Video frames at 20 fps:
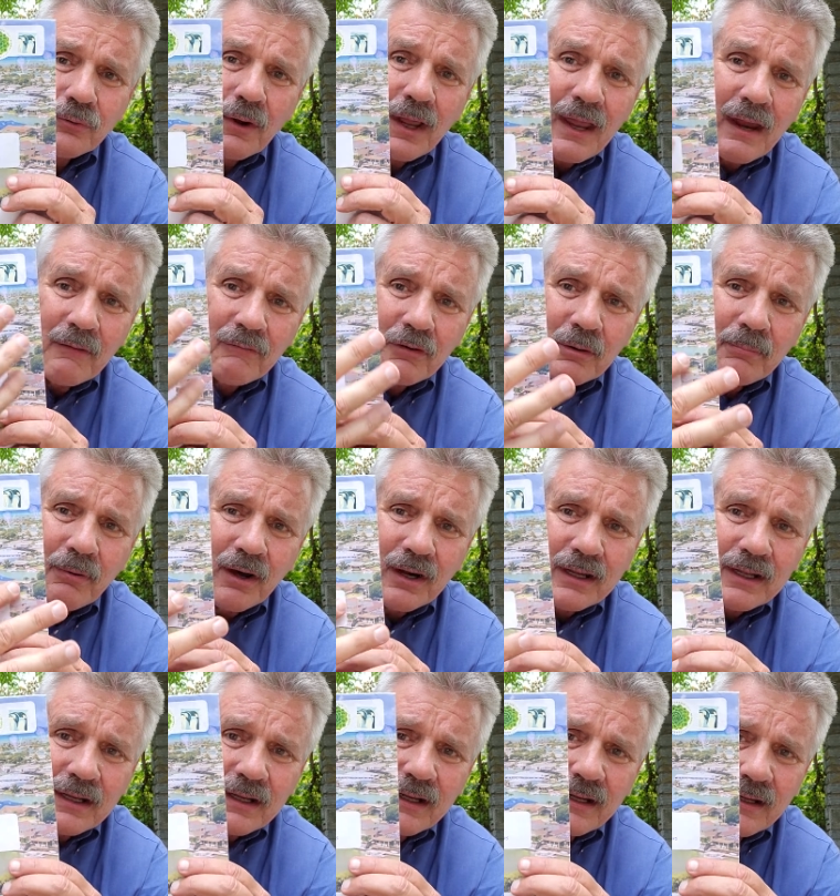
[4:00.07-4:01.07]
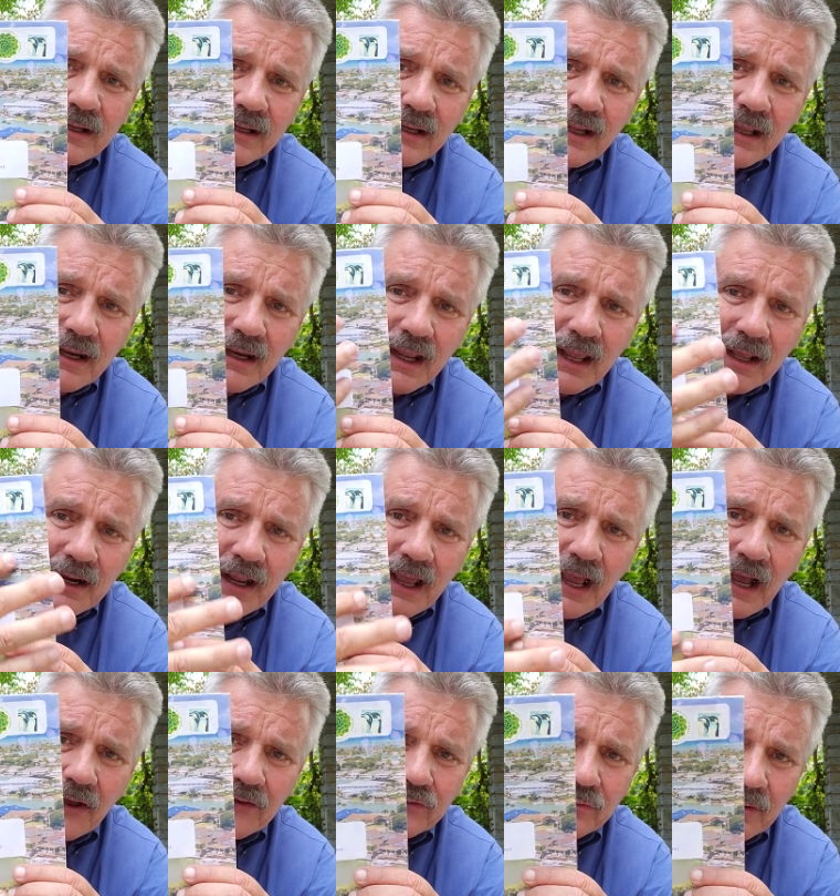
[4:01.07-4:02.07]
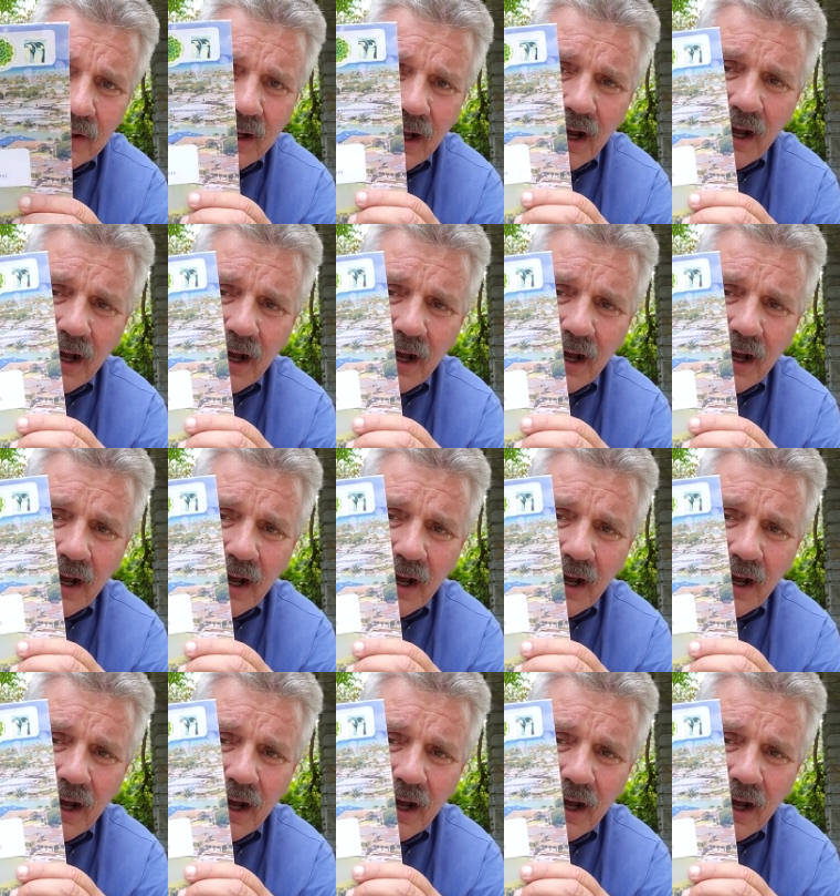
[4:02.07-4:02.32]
to everybody that had a house or a